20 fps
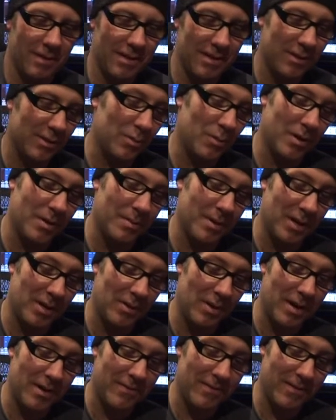and this would have been
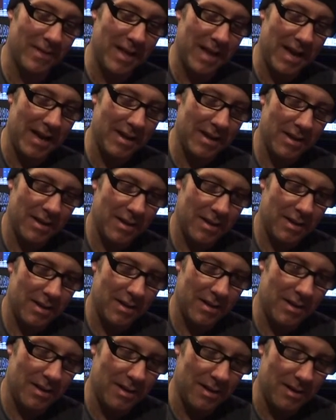great for that
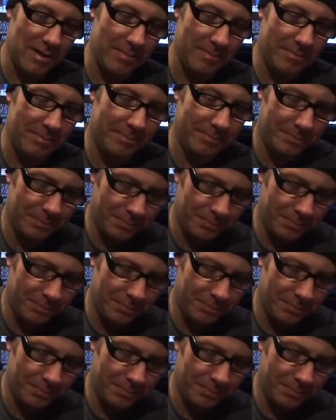um,